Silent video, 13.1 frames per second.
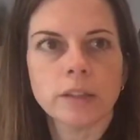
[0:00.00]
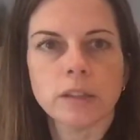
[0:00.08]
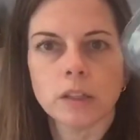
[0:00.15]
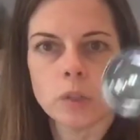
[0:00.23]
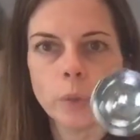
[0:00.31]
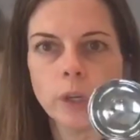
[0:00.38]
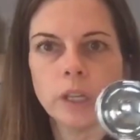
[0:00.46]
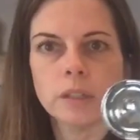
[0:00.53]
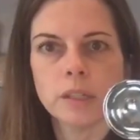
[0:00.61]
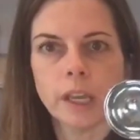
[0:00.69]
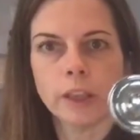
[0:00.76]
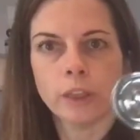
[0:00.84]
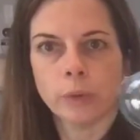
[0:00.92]
This one is
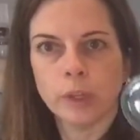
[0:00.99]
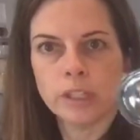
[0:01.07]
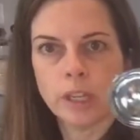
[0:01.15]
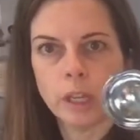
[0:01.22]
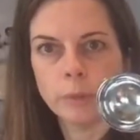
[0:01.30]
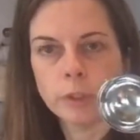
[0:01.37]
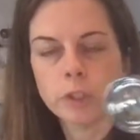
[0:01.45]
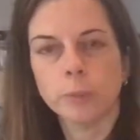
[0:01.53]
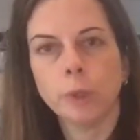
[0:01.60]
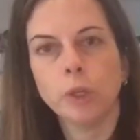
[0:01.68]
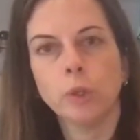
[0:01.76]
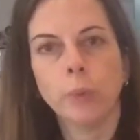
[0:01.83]
a 3 tablespoon.